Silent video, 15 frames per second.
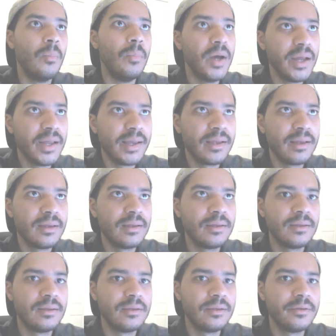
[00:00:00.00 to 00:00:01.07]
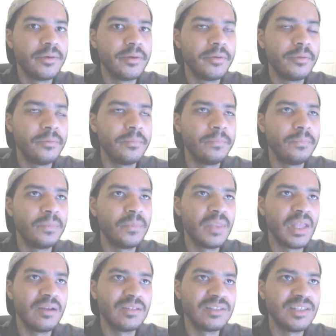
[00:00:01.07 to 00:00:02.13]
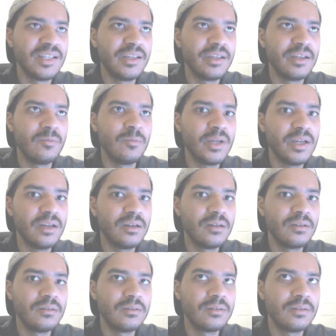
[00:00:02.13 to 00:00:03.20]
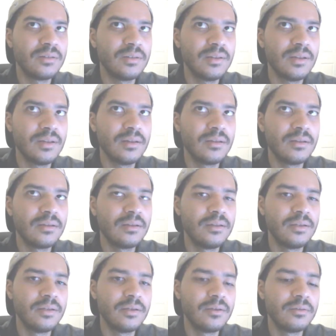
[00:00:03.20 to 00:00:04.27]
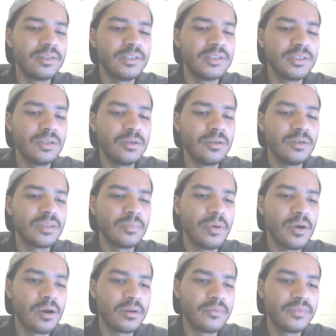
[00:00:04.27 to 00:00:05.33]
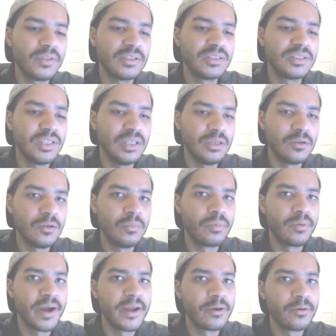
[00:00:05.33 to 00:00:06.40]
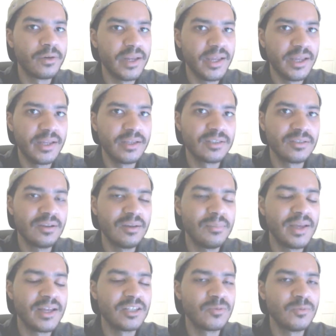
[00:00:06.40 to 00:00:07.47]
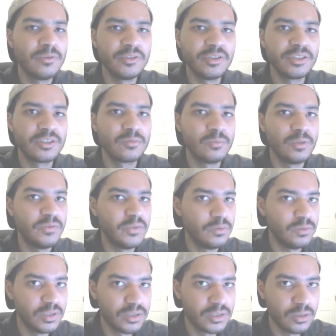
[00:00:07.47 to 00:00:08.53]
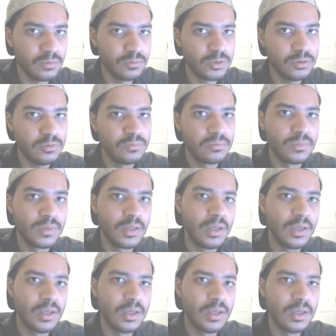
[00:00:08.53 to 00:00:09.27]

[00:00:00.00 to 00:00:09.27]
But you know, I was thinking, well, you know, this song is a part of the single Brighter Day, so I might as well just review this song too.